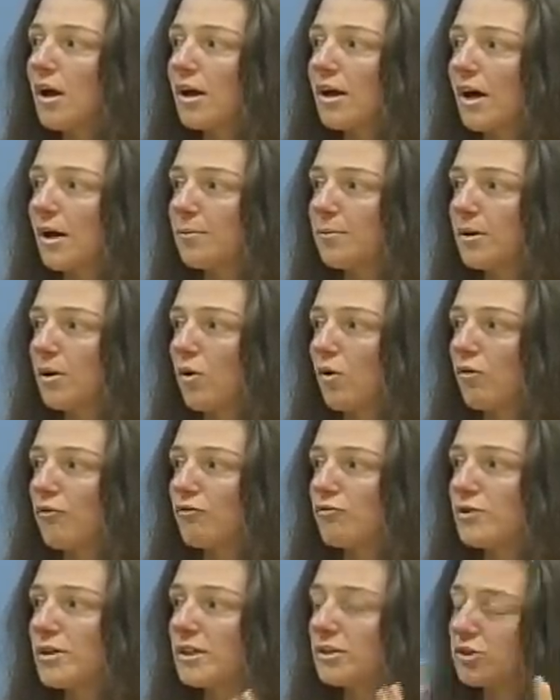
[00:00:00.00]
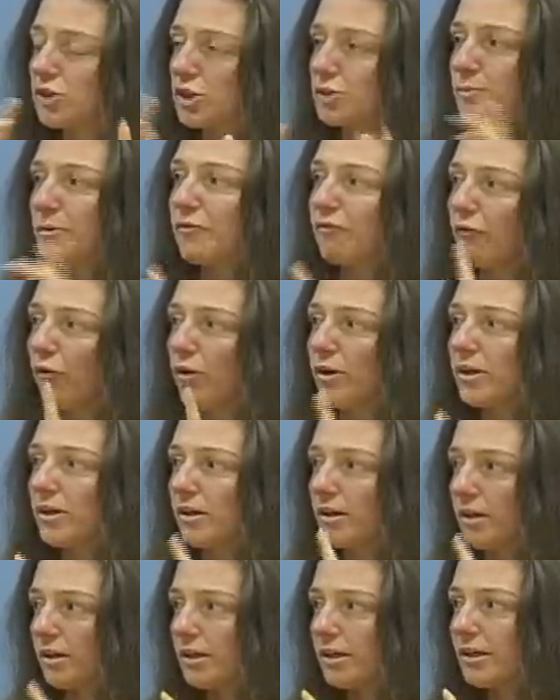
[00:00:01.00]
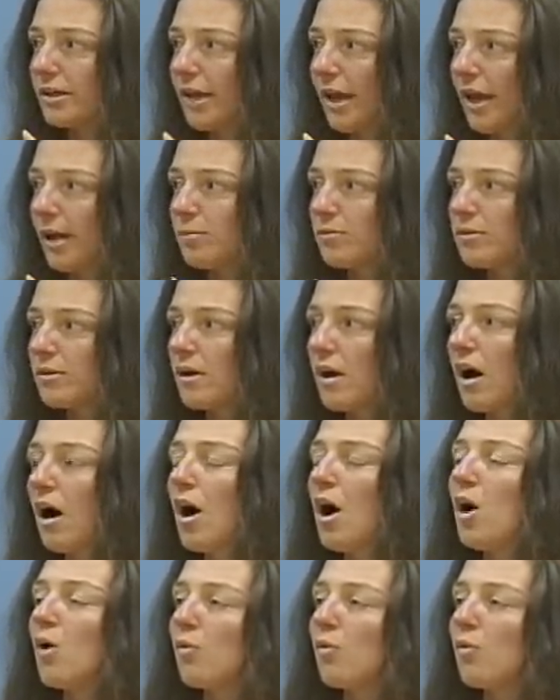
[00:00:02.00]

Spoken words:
couple of weeks, just before he came there.